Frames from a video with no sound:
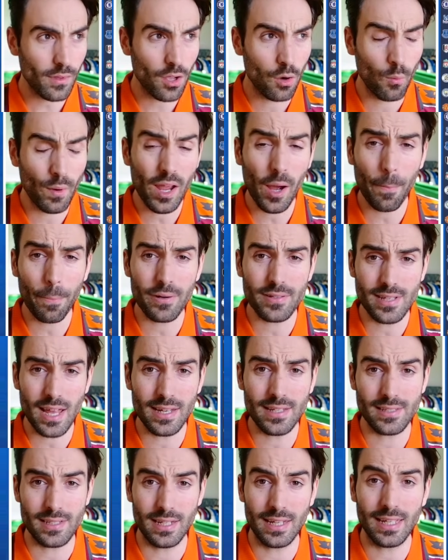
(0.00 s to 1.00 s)
we are
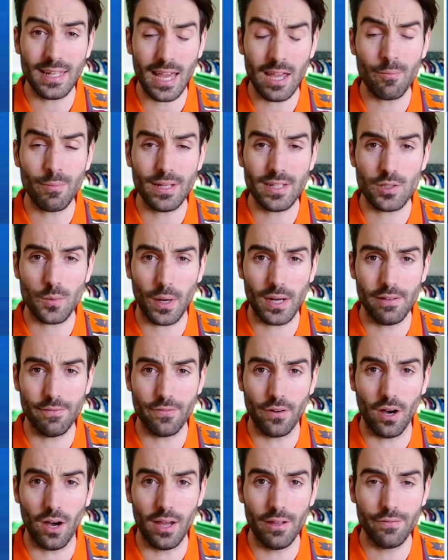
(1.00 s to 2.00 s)
presented in game week
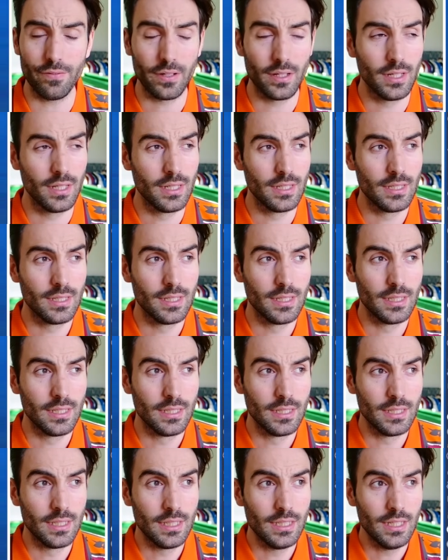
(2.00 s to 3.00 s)
25
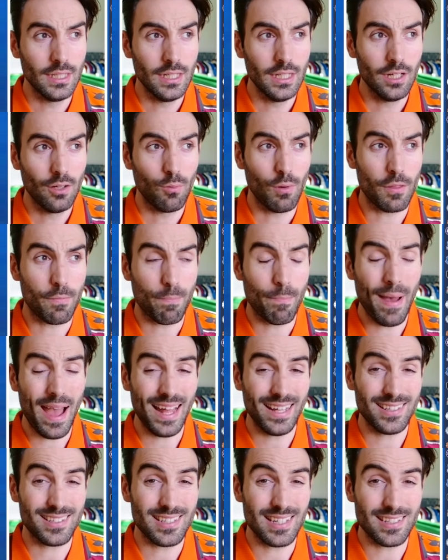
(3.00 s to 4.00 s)
with
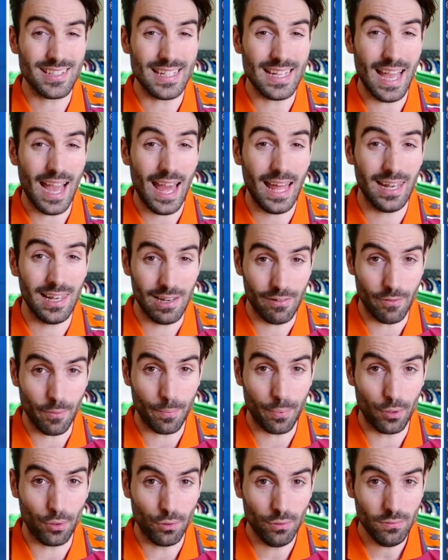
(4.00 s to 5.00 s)
Man City and
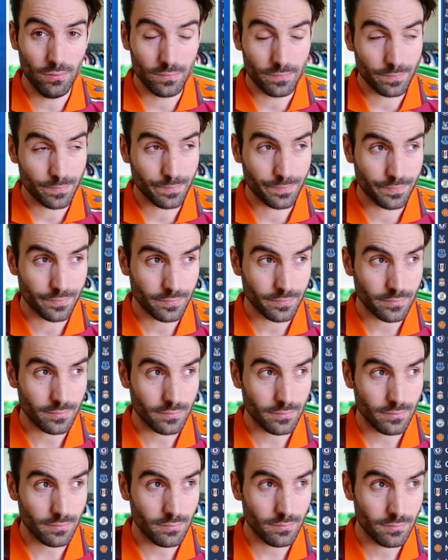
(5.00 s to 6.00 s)
Liverpool,
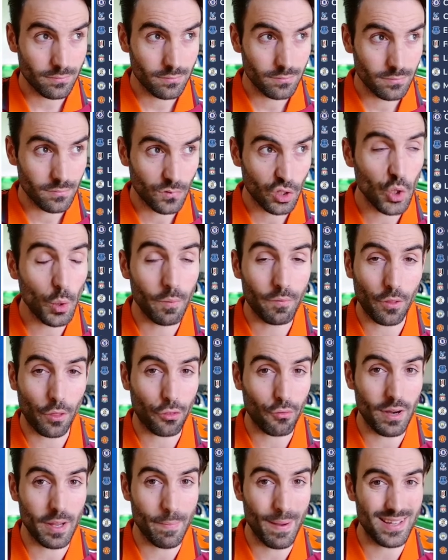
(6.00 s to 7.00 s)
two of the
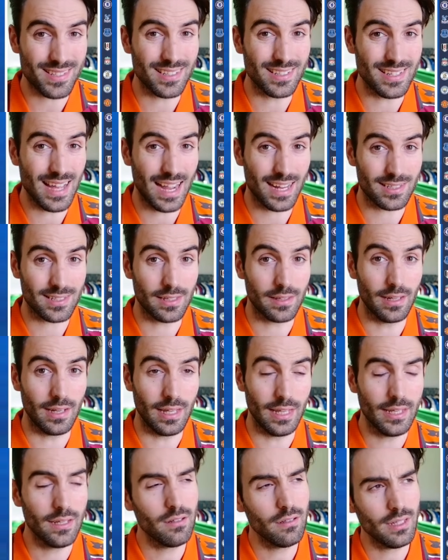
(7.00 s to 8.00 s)
3 best attacks in the
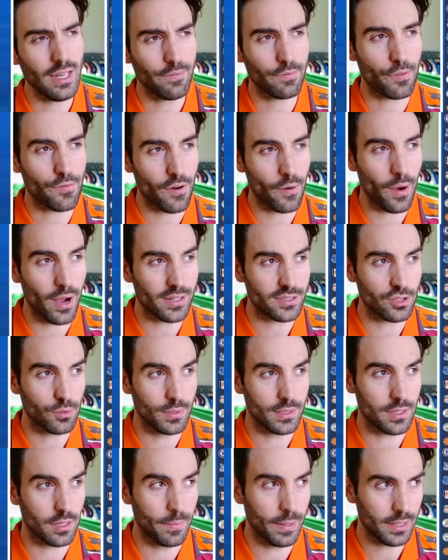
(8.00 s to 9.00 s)
league. You'd have to throw Arsenal
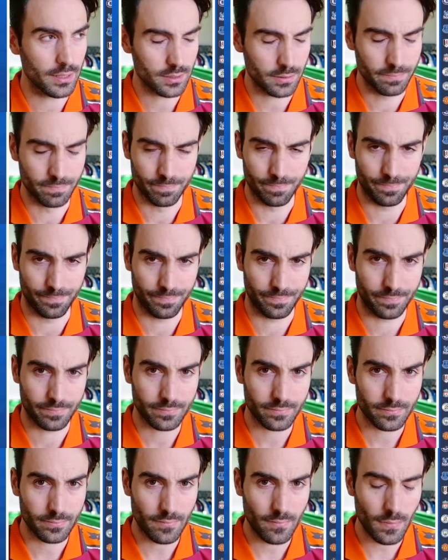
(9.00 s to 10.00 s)
into the mix.
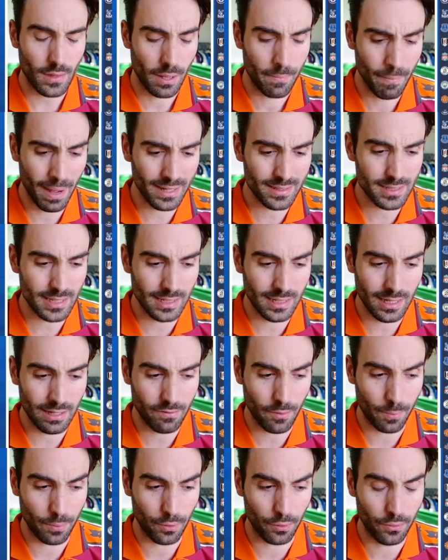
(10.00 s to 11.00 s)
Man City and
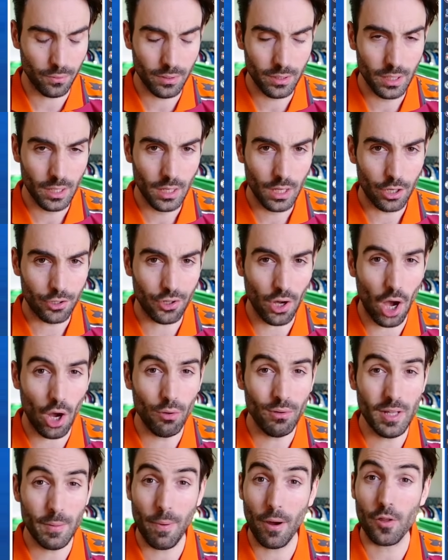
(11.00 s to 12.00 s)
Liverpool, not
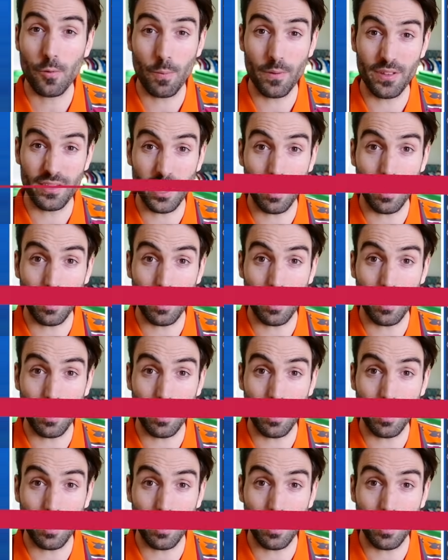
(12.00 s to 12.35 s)
only both with a